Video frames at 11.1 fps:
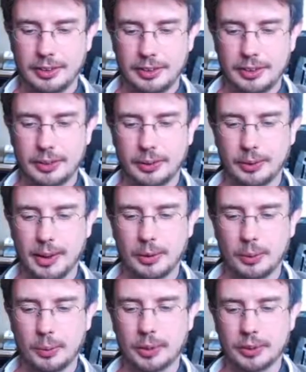show you how
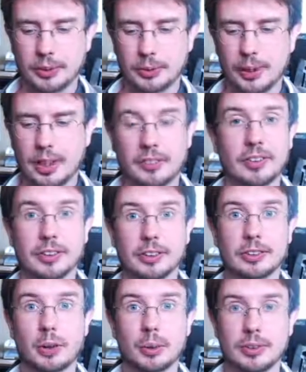it works when everything
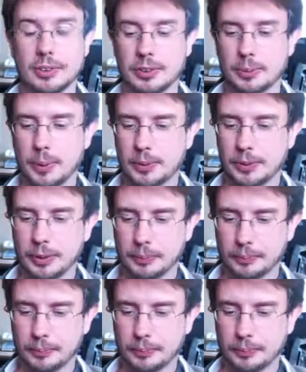just goes as it's supposed to.